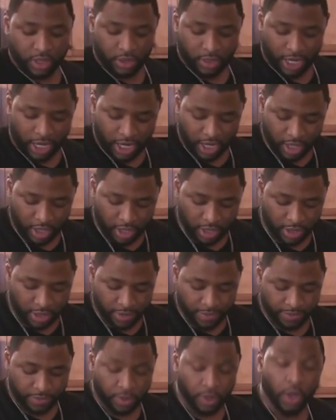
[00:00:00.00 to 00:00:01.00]
to add
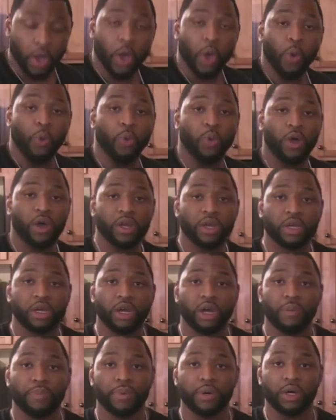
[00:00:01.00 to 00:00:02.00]
in 1
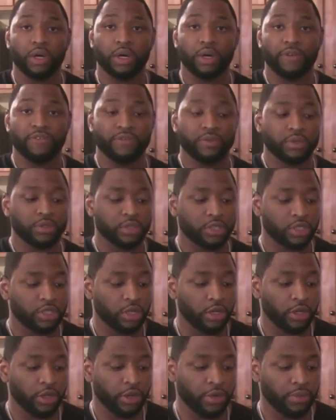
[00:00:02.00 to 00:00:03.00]
cup of
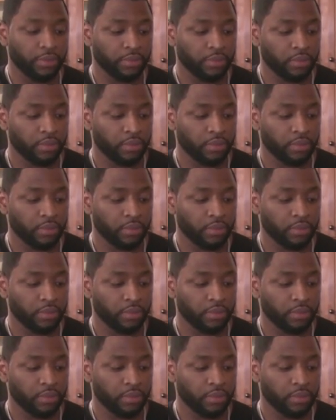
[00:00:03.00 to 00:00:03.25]
sugar.